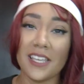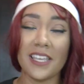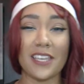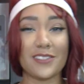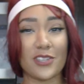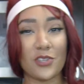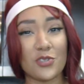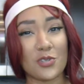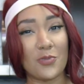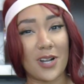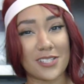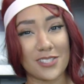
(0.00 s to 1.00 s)
And he's like, you
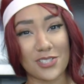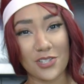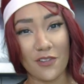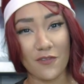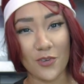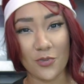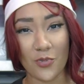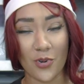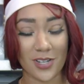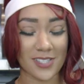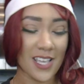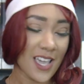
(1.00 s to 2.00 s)
should watch the show Food
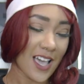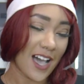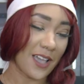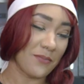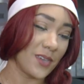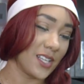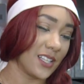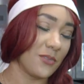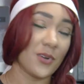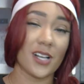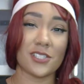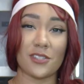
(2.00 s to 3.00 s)
Wars. I immediately
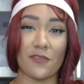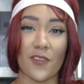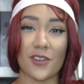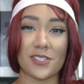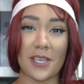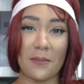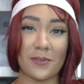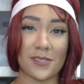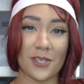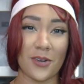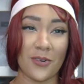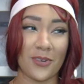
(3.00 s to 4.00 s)
watched the first
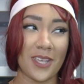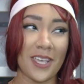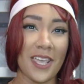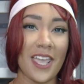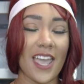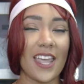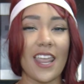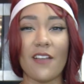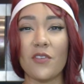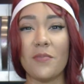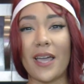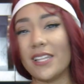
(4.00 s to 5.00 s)
episode and
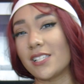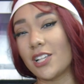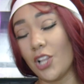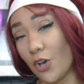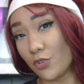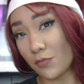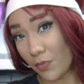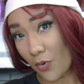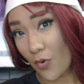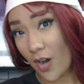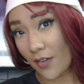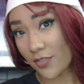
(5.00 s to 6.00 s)
everybody's clothes
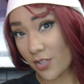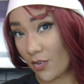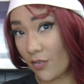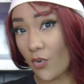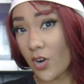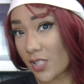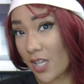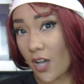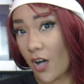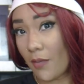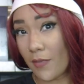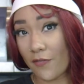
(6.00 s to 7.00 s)
blew off. So of course I
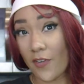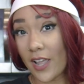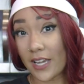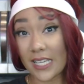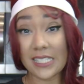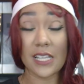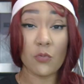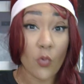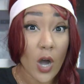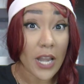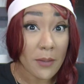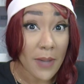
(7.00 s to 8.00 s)
called my friend and I said,
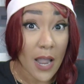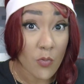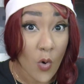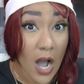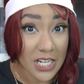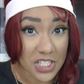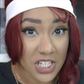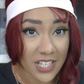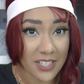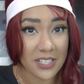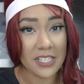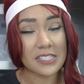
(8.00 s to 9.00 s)
what am I watching?
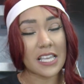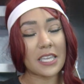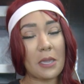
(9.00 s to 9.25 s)
And he's like,